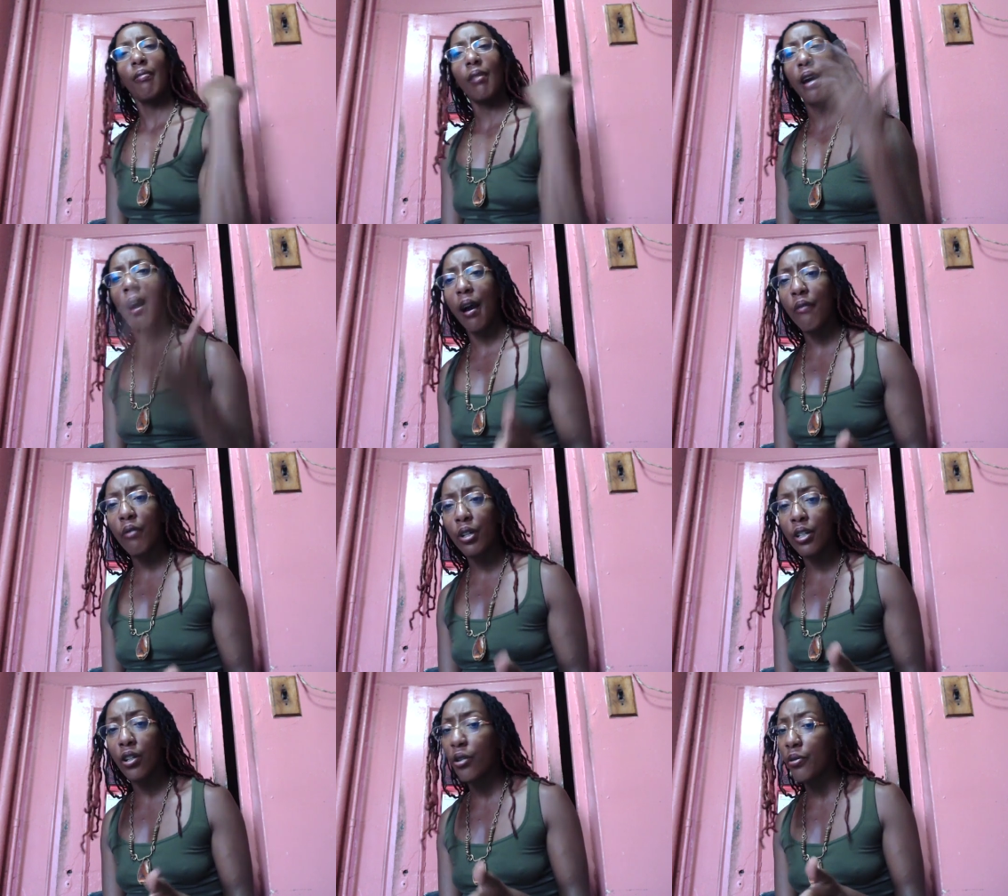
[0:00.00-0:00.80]
I
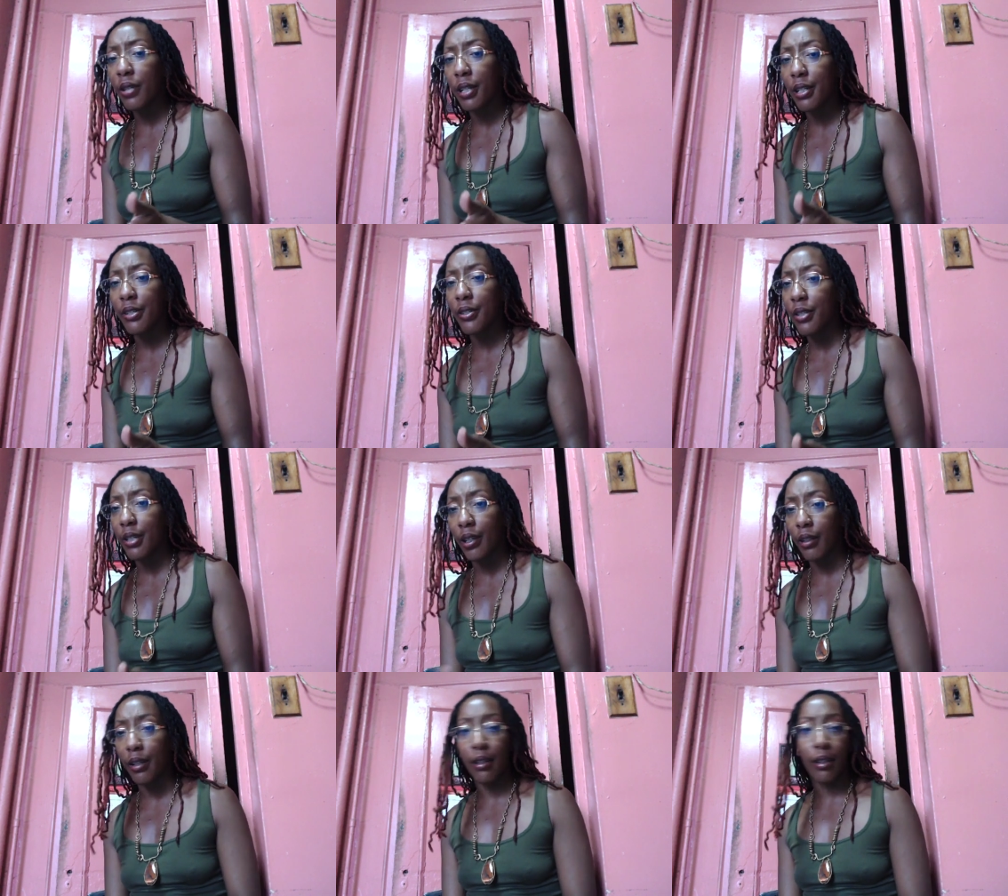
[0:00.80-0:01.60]
really don't get
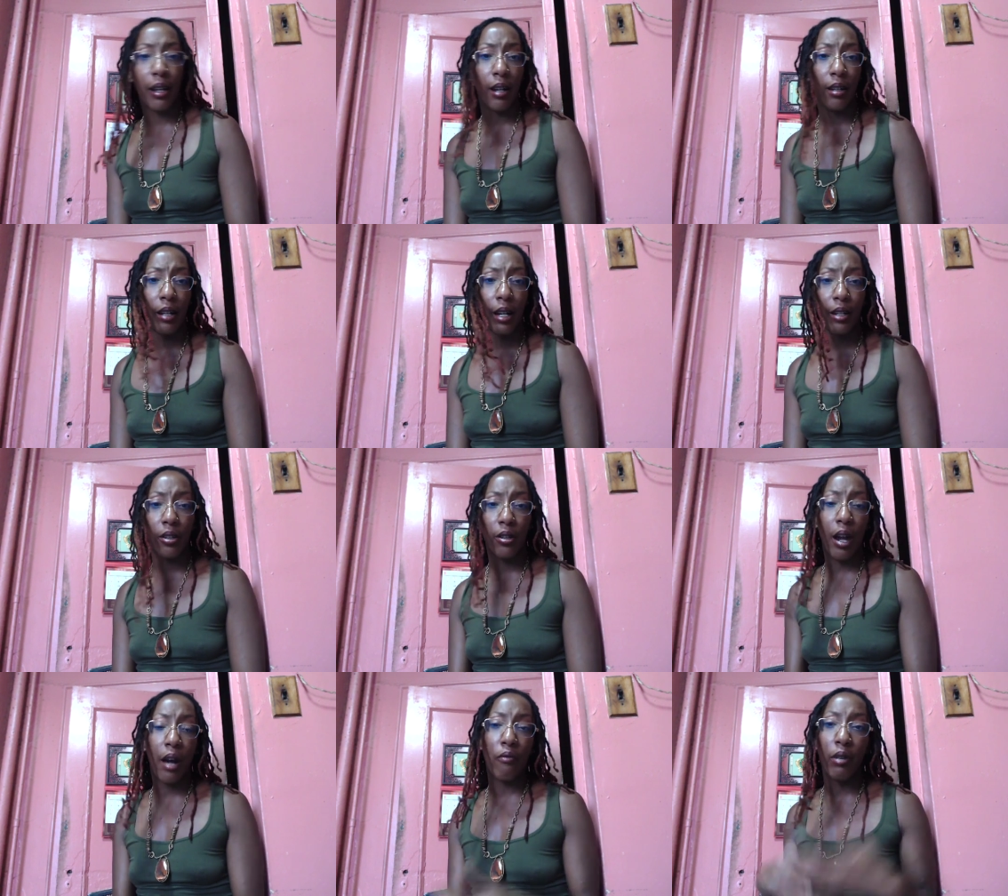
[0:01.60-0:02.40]
sick like that. Like,
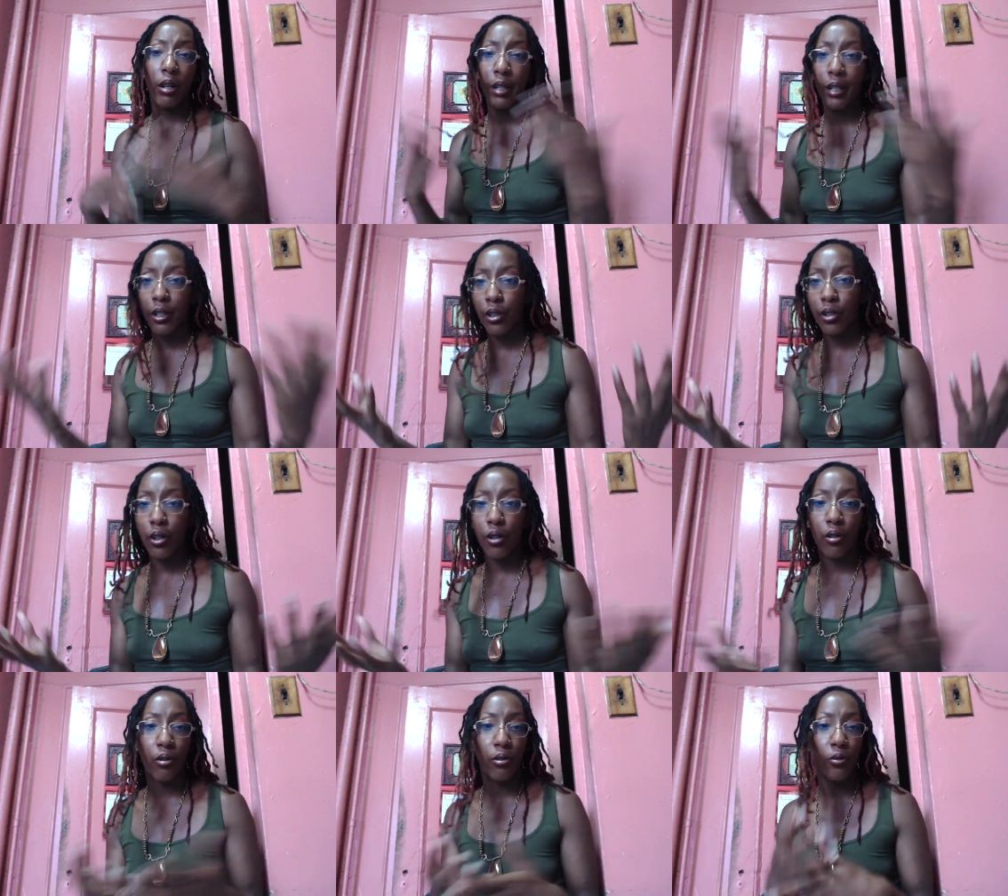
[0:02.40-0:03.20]
I rarely get a
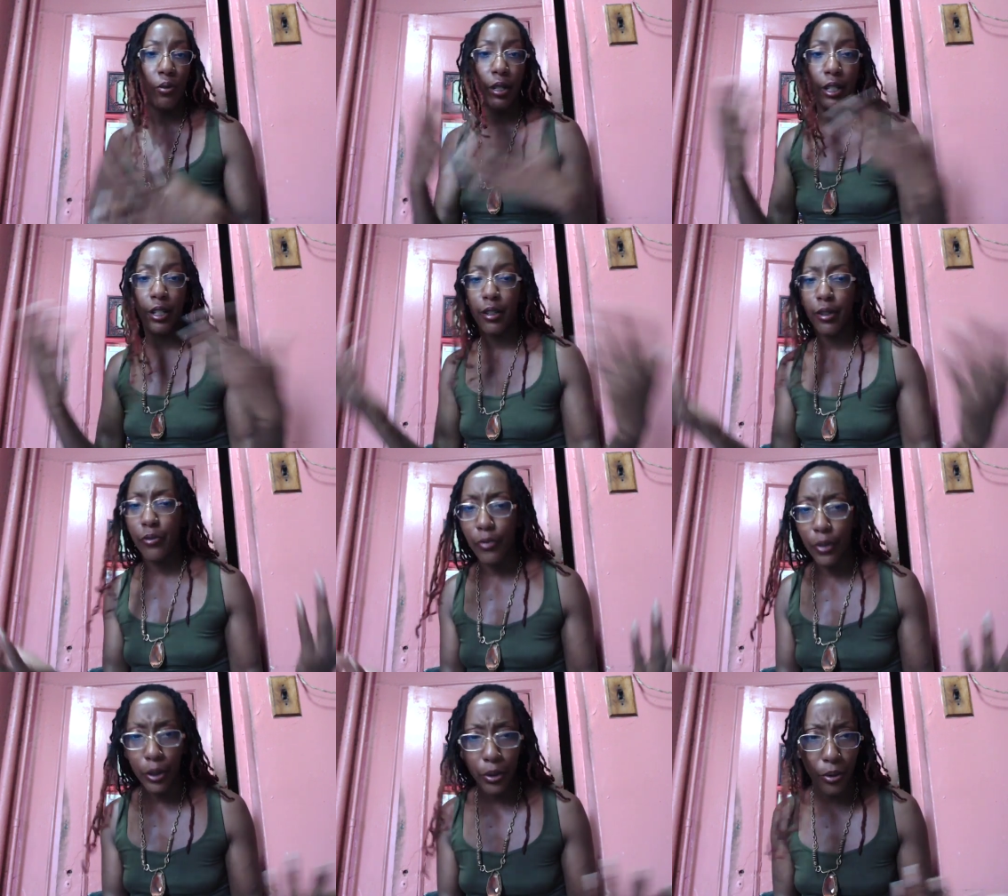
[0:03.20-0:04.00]
cold, rarely get a
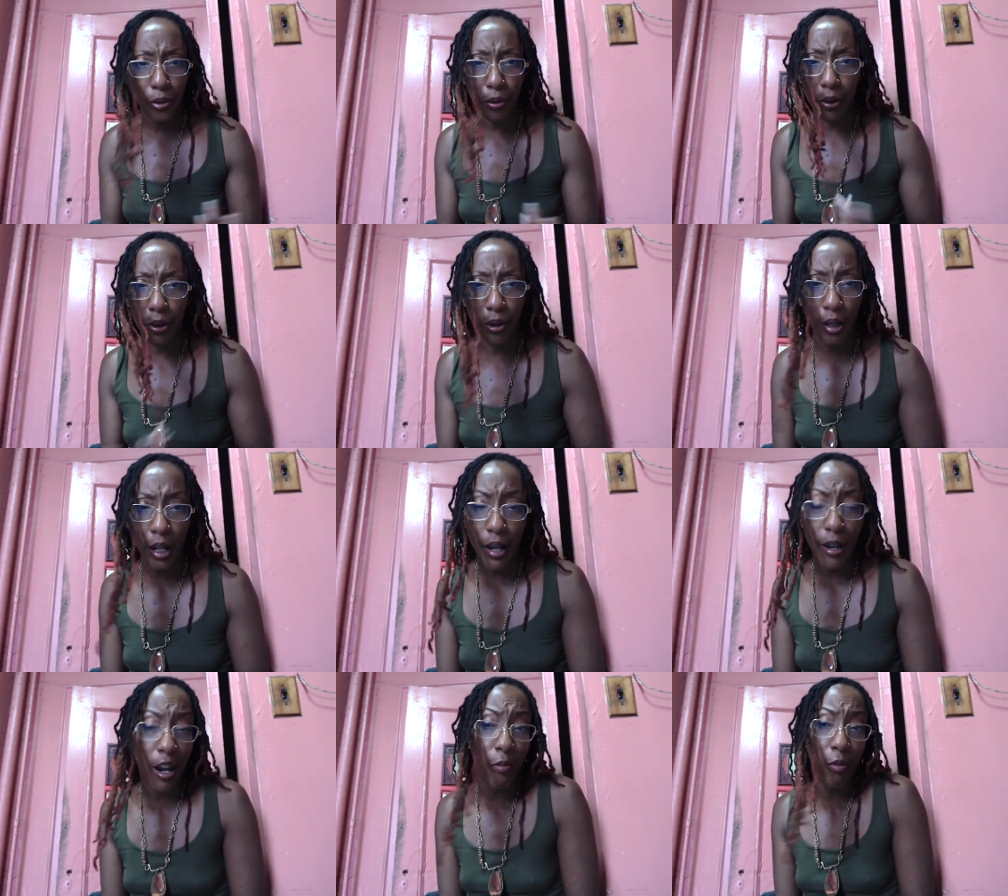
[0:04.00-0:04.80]
flu, or
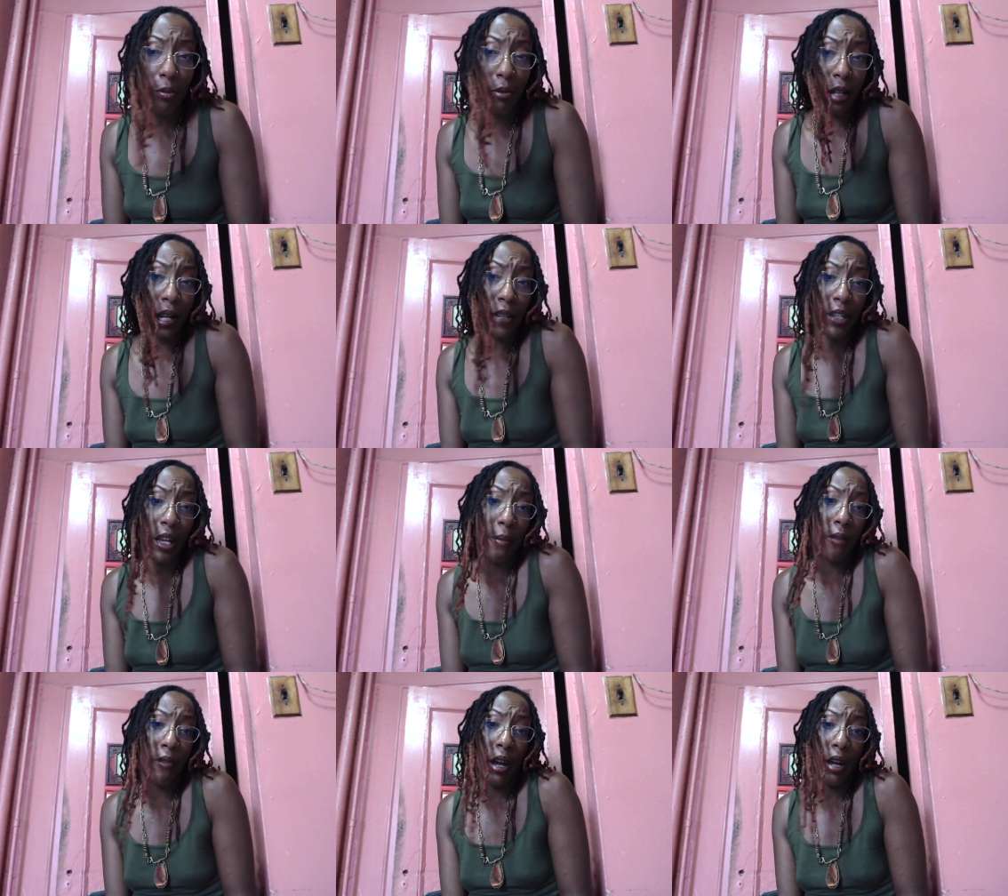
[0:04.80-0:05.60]
I remember last
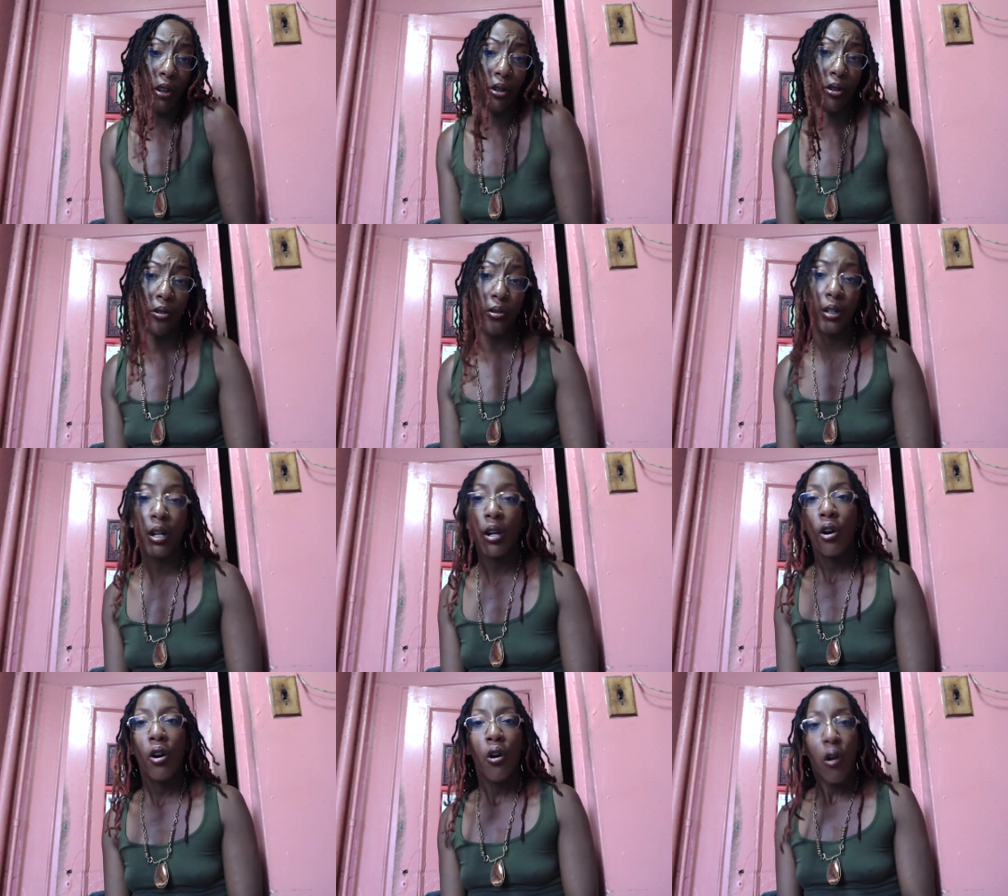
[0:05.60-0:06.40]
time I've had a cold,
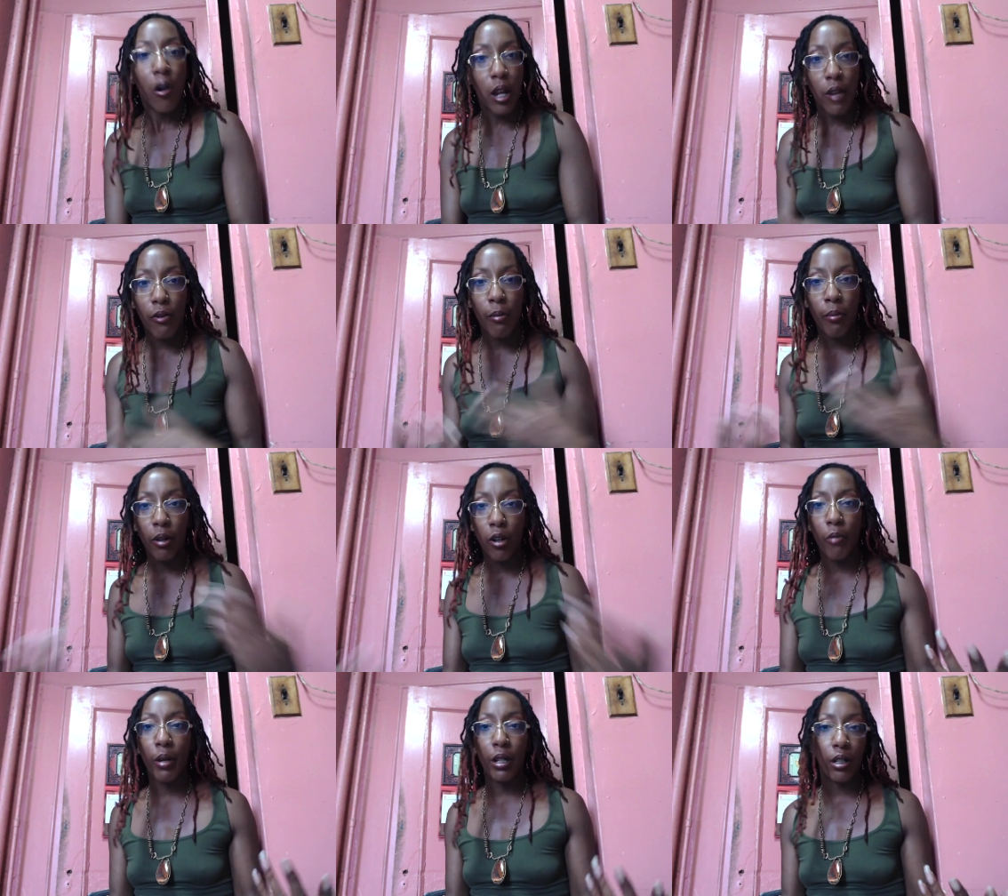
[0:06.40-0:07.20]
or even
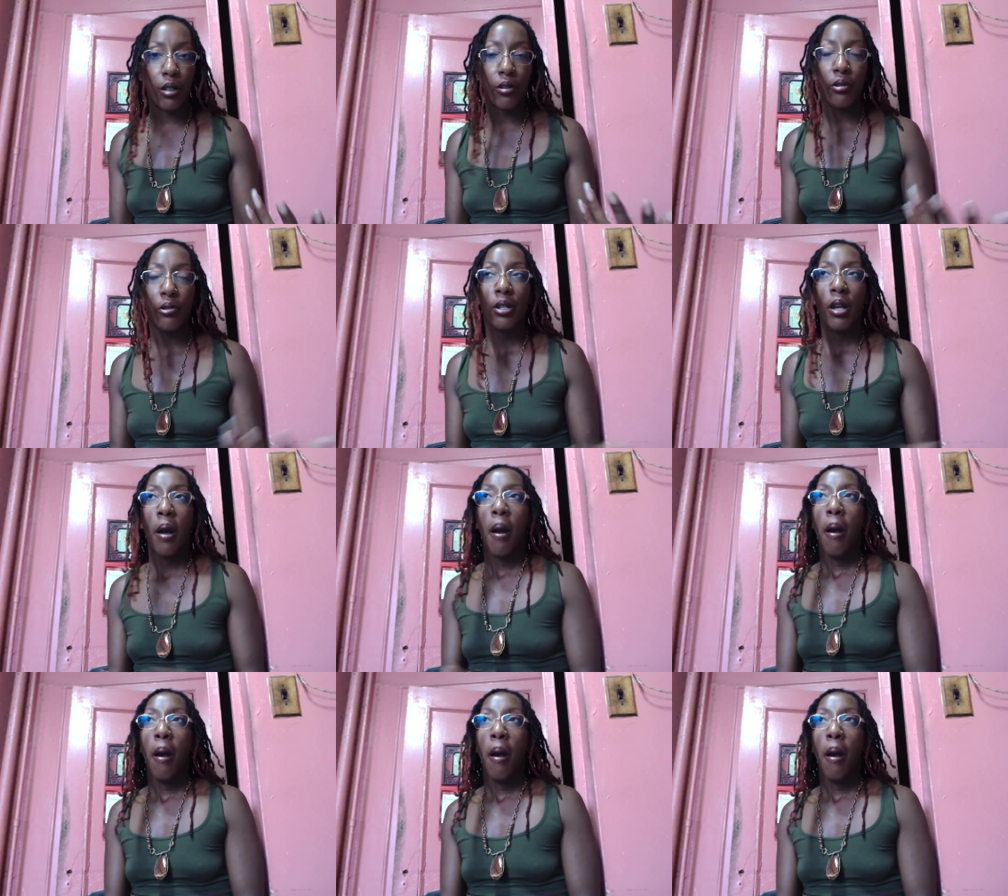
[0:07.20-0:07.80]
blowing my nose.